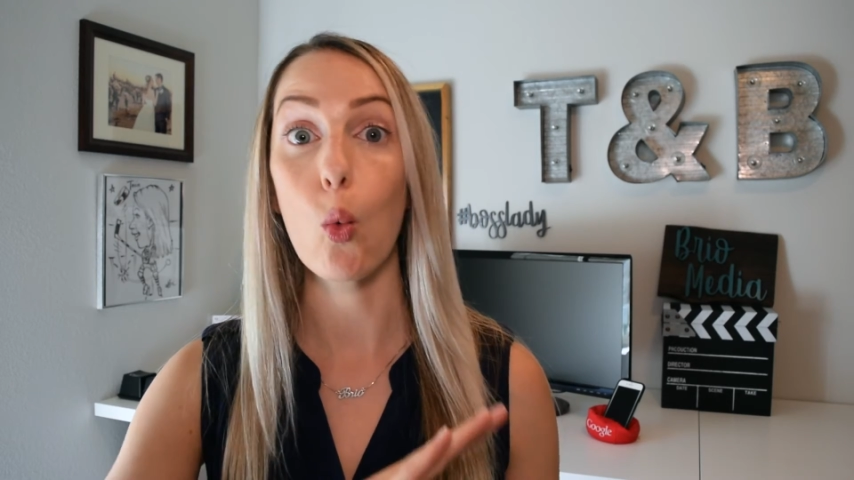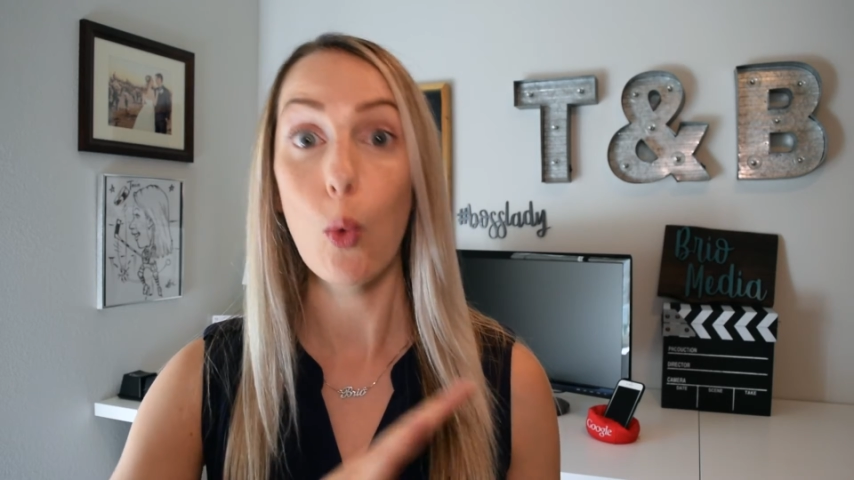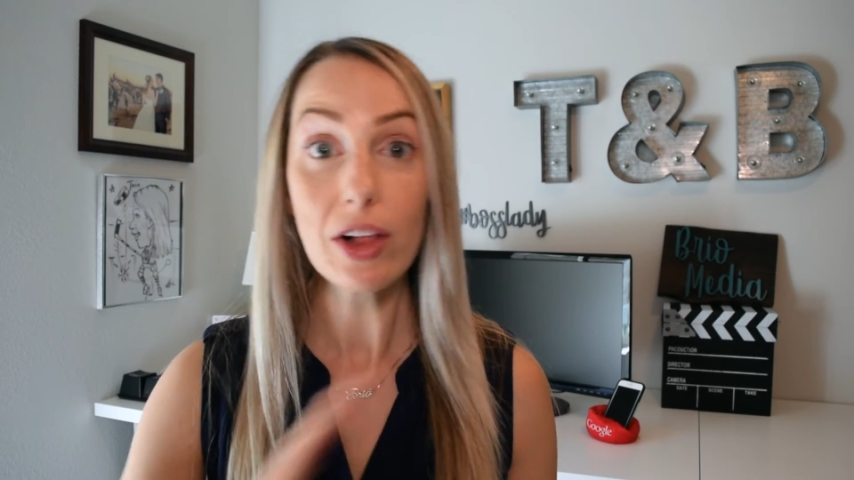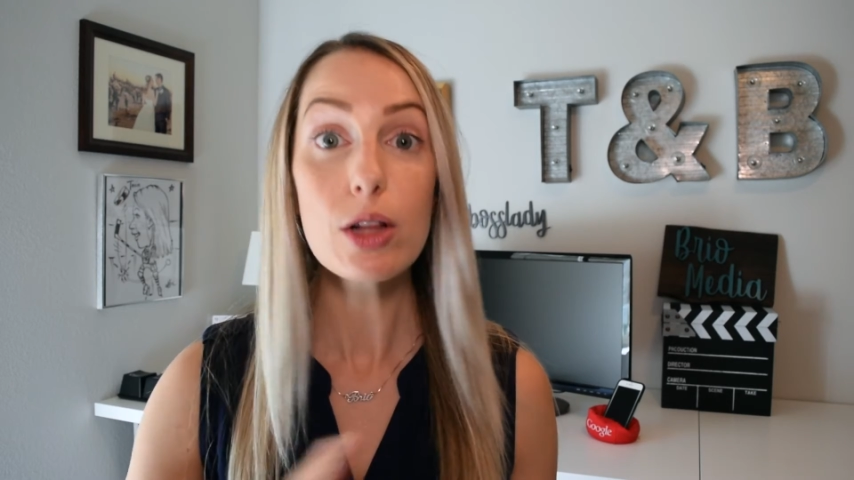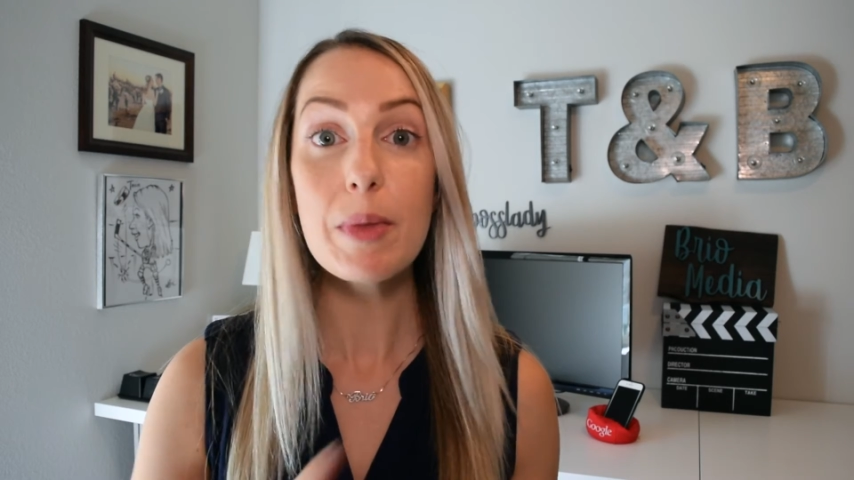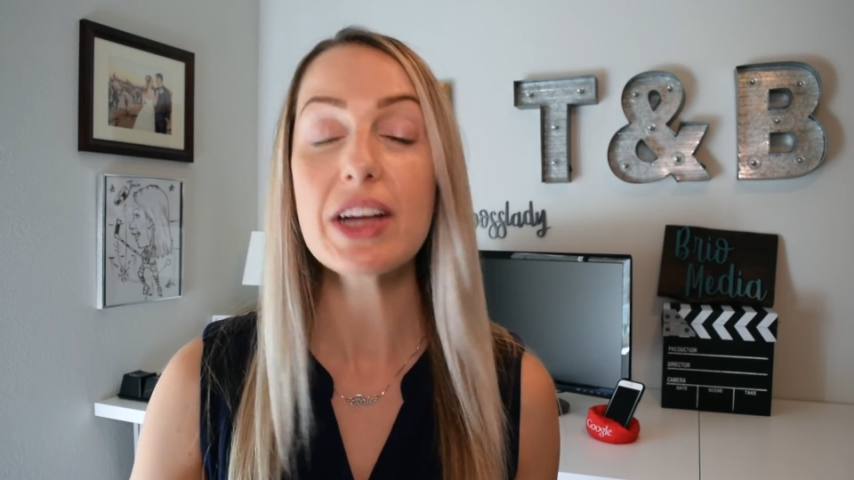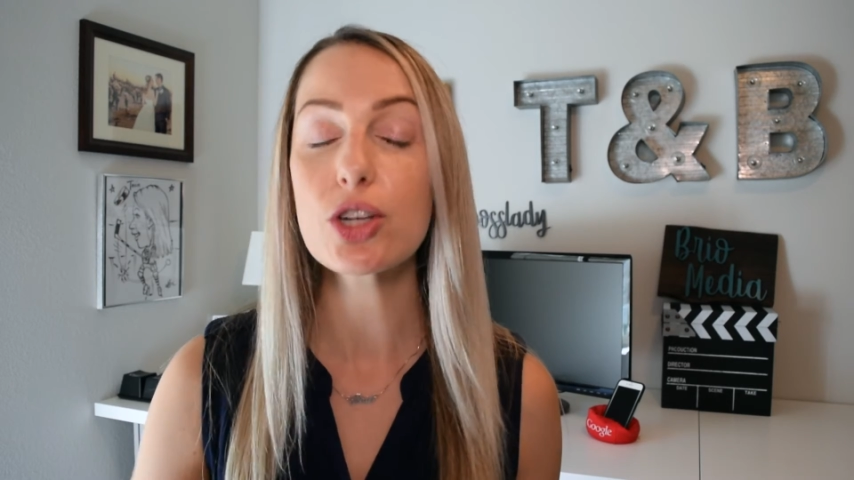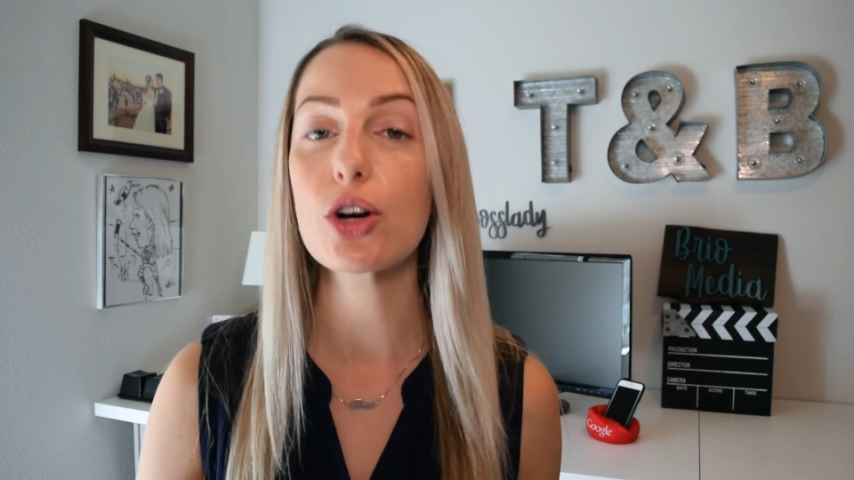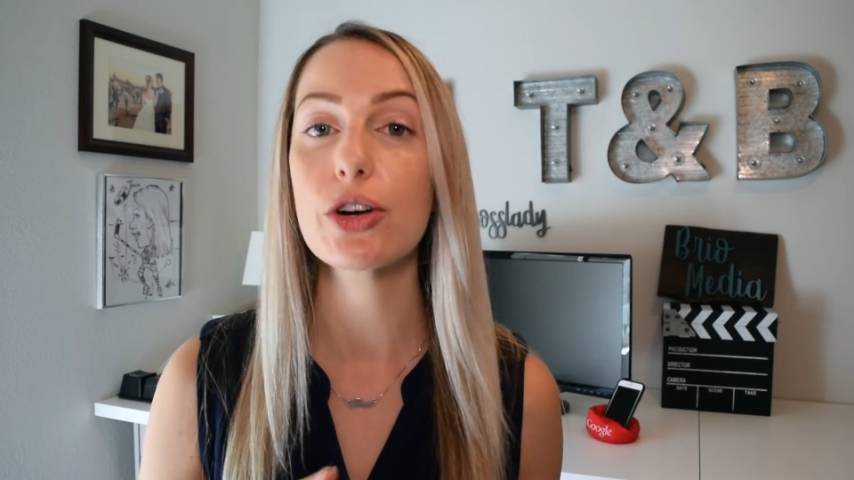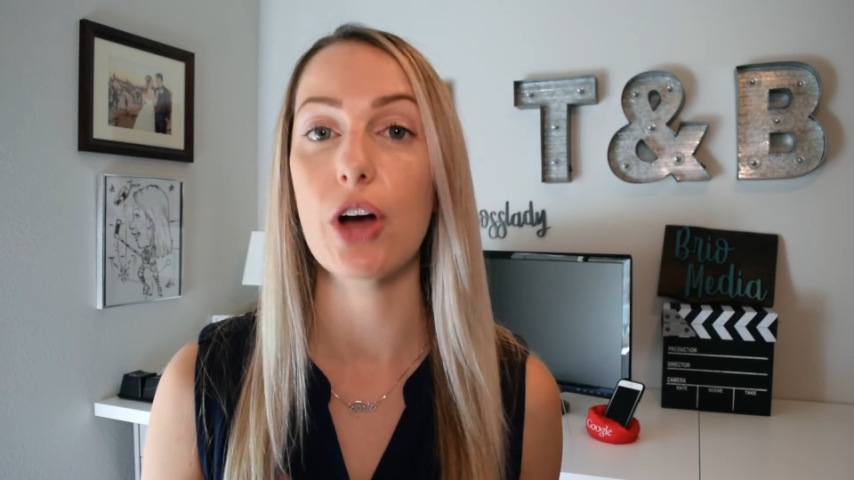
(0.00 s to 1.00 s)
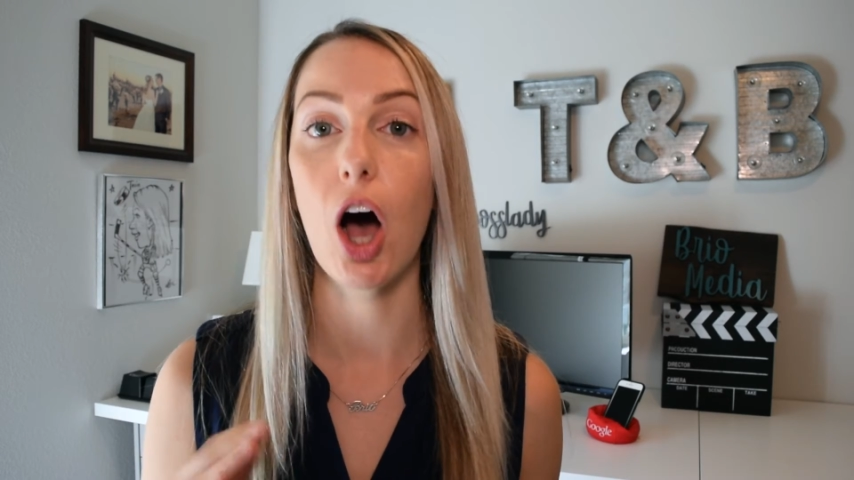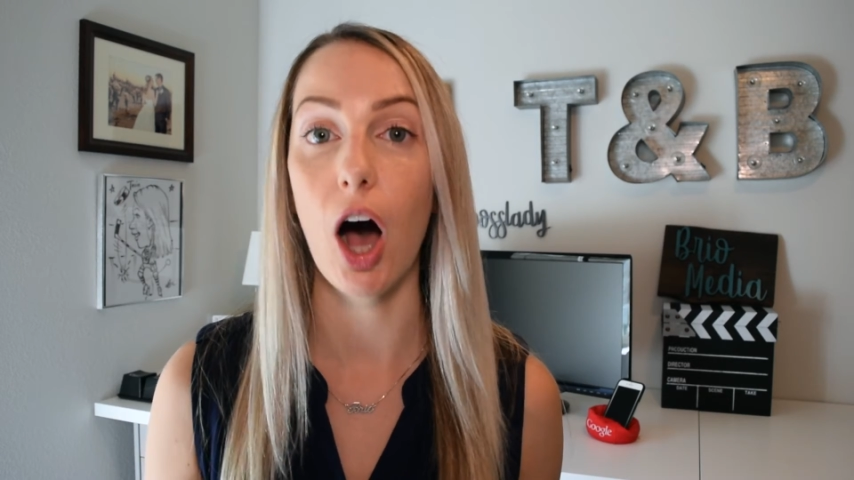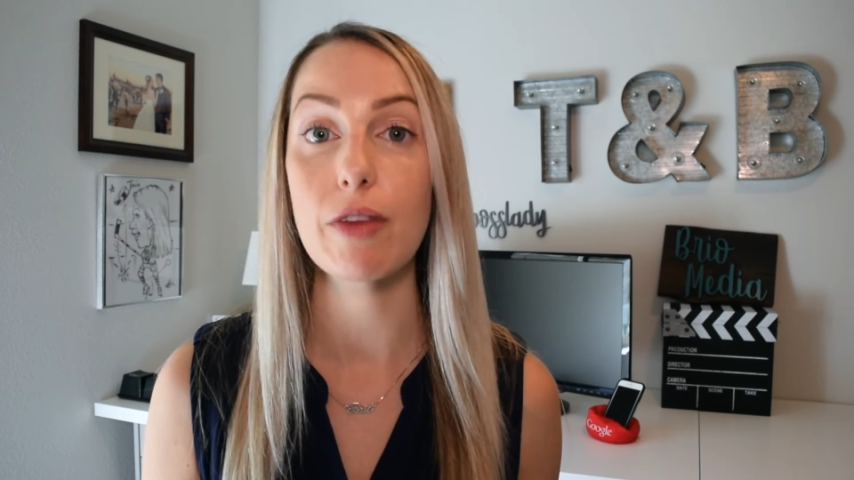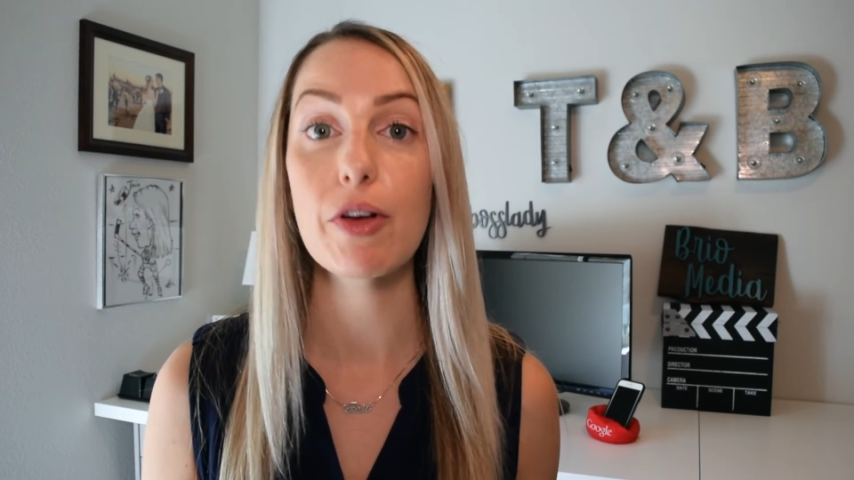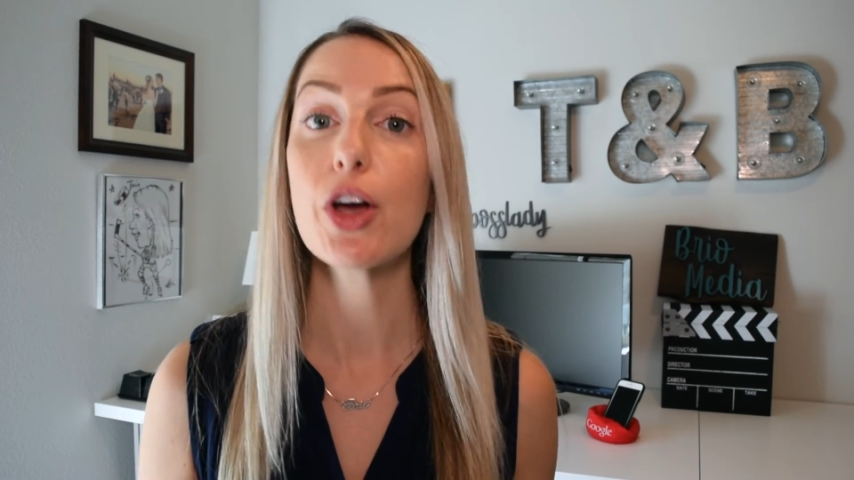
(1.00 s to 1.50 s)
will be turned
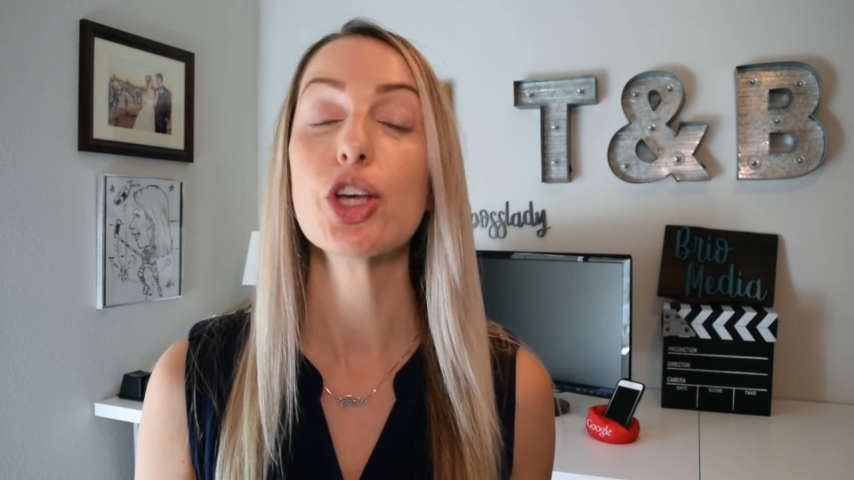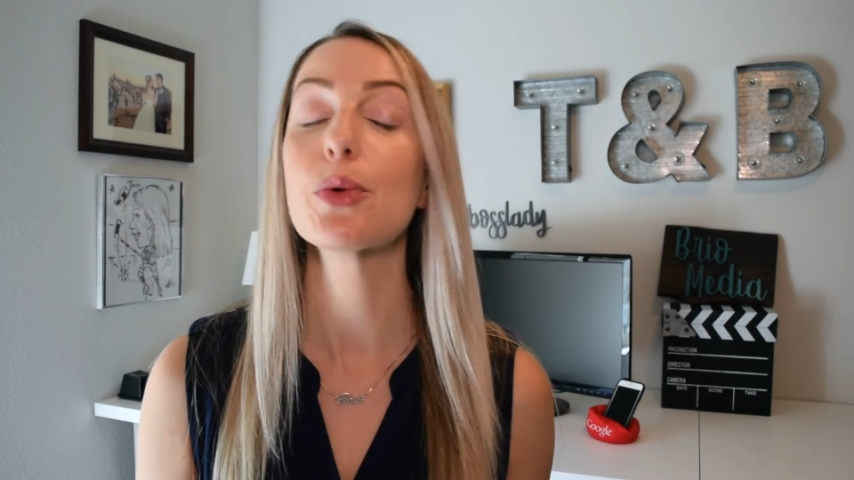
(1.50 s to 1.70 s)
off.